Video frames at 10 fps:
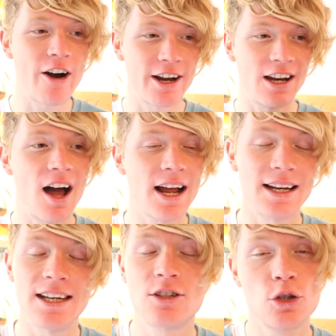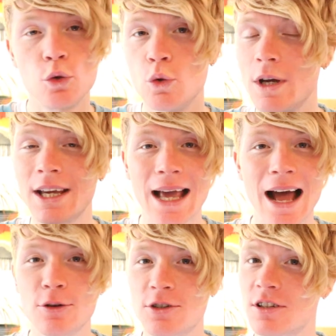very likely to
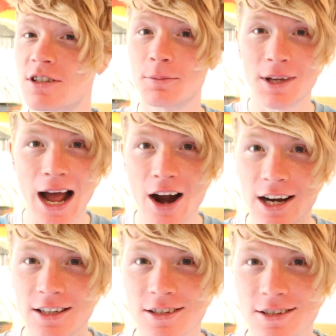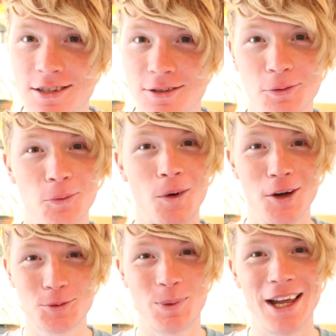encounter some characters
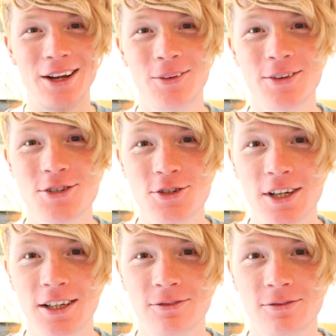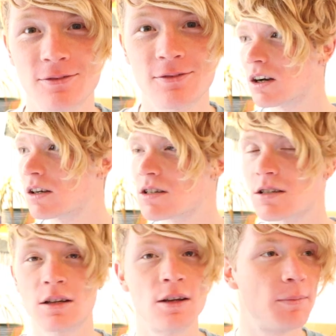whilst playing on the street.
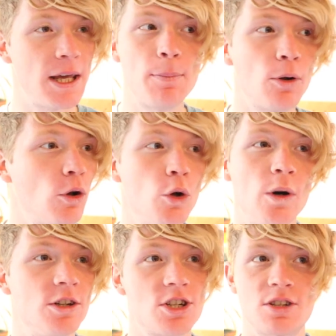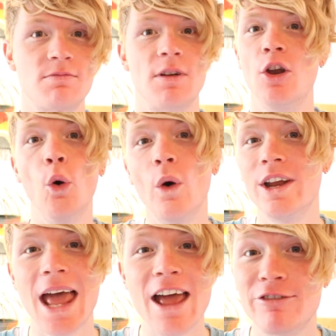Drunks, people who are just
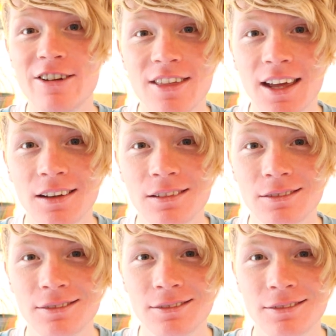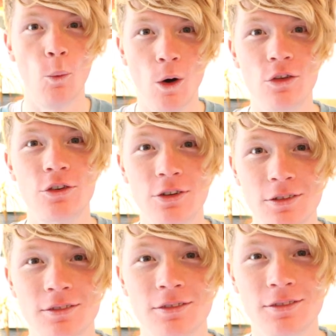annoyed at everything, you know the ones.
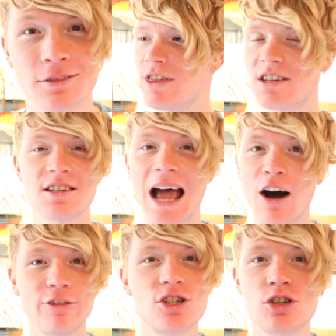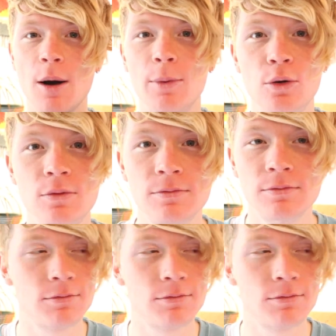Youths out for trouble,